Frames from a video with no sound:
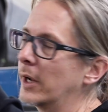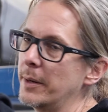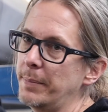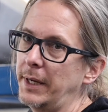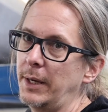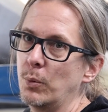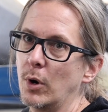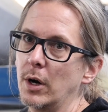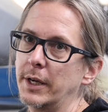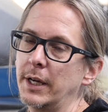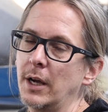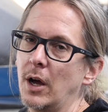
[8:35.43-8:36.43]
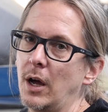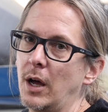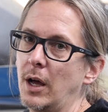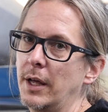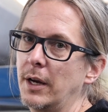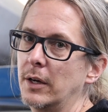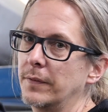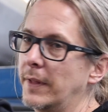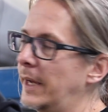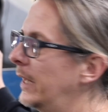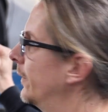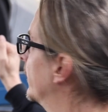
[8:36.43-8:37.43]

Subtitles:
going to be working on the